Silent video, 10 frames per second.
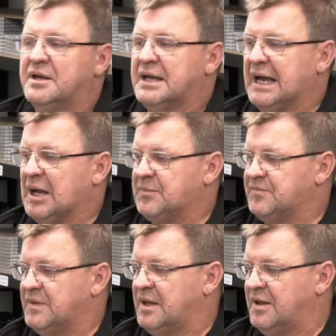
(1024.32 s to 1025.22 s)

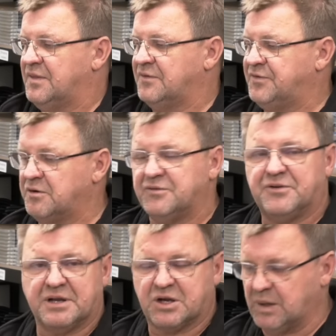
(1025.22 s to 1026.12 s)
They're very,
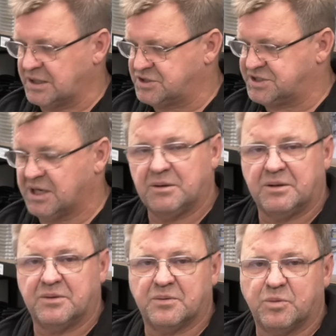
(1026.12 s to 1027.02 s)
very quick to tell
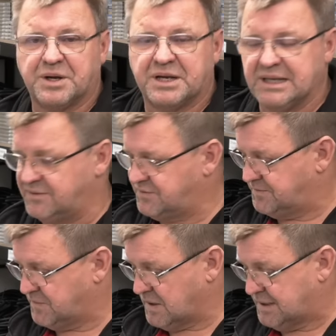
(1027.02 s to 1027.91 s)
you what it is,
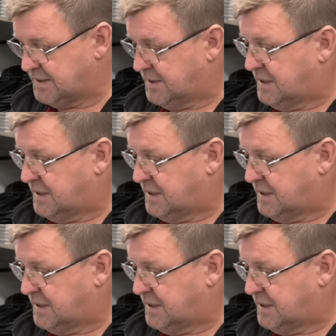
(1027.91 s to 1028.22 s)
right?